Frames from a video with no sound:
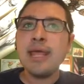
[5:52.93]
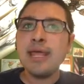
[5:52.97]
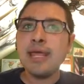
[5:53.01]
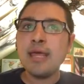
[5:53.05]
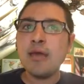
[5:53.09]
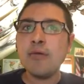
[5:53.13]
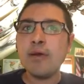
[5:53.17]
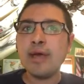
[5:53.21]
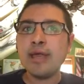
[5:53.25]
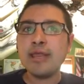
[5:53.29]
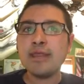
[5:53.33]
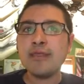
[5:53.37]

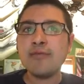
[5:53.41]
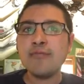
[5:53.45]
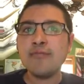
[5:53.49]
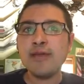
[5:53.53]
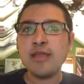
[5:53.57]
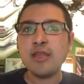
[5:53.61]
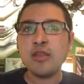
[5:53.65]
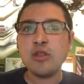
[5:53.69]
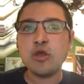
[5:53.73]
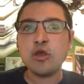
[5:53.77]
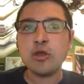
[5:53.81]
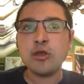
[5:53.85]
U.S.
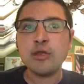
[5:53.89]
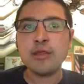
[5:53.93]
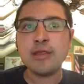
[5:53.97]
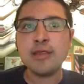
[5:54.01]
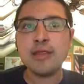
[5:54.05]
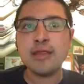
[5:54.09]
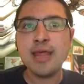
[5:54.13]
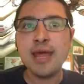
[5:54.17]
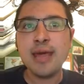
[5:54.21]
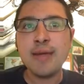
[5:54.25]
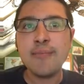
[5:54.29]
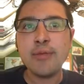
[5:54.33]

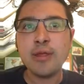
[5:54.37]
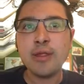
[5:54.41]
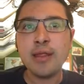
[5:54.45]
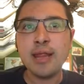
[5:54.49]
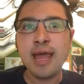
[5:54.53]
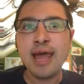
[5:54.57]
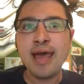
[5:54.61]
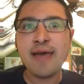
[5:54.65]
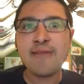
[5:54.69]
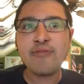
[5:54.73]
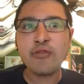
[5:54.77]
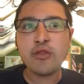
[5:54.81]
features
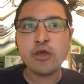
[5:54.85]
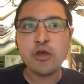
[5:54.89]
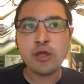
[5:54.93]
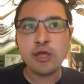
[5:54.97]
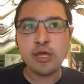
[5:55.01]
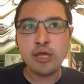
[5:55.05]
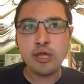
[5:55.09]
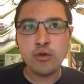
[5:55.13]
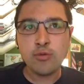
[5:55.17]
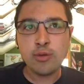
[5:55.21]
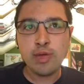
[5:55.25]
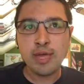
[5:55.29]
tumble after
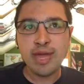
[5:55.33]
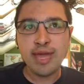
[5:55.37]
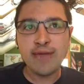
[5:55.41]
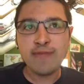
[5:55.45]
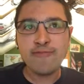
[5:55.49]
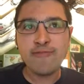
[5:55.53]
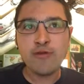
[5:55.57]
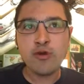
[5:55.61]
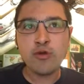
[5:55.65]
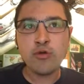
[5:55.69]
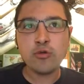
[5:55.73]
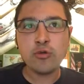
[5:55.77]
U.K.
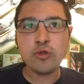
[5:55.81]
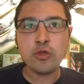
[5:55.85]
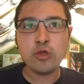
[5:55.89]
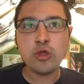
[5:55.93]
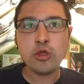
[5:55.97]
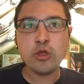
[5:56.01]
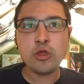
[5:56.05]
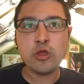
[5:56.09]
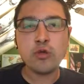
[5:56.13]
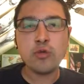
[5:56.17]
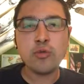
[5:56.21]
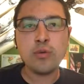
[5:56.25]
vote
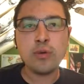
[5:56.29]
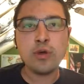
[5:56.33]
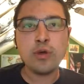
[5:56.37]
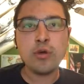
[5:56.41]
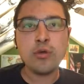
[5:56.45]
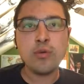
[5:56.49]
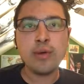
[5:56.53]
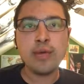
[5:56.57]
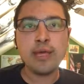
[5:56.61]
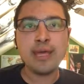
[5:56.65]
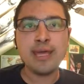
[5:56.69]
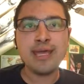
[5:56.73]
to
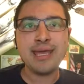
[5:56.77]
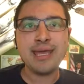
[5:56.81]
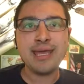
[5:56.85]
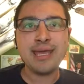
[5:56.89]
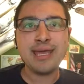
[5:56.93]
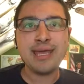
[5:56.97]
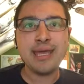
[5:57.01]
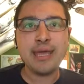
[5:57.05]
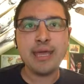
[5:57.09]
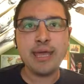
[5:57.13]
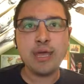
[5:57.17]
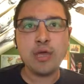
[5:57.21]
quit
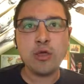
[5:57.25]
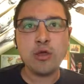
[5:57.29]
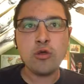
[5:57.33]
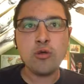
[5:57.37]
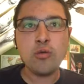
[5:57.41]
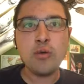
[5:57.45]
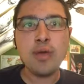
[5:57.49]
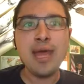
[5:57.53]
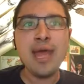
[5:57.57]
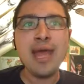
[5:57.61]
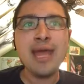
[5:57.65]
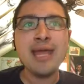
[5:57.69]

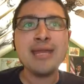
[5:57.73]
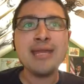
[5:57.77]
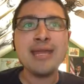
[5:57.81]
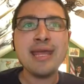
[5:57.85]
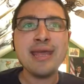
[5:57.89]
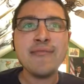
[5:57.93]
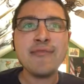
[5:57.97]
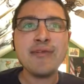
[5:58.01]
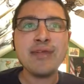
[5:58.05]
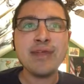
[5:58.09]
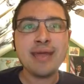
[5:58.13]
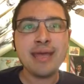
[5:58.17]
EU.
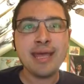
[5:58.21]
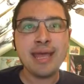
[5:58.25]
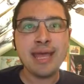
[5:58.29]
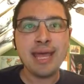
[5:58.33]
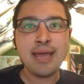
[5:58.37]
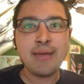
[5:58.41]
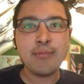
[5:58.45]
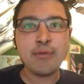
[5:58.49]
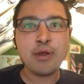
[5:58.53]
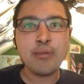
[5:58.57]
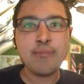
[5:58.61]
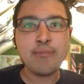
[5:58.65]
David
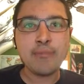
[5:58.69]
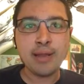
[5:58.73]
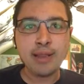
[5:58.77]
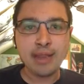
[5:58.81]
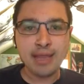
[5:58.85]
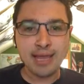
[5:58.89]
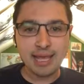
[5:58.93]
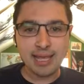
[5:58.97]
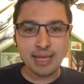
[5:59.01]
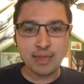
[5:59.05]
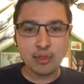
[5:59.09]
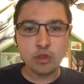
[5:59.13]
Cameron
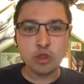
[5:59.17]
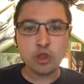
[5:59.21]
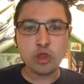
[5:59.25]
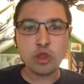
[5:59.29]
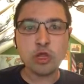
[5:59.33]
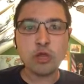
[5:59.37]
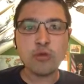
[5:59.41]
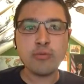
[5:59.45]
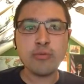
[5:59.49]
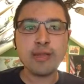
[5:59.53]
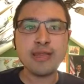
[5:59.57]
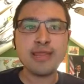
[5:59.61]
plans
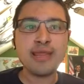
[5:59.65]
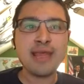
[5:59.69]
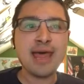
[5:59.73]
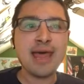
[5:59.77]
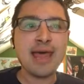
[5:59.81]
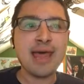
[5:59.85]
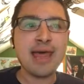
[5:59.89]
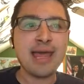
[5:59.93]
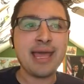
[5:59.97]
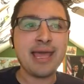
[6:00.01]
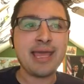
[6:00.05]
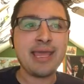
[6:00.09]
to
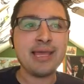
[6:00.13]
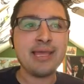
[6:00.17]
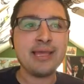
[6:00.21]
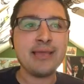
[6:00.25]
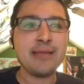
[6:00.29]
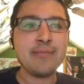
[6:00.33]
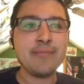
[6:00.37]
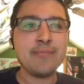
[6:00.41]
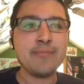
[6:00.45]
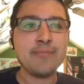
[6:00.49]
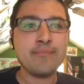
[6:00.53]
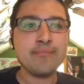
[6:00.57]

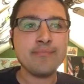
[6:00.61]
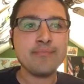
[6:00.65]
resign.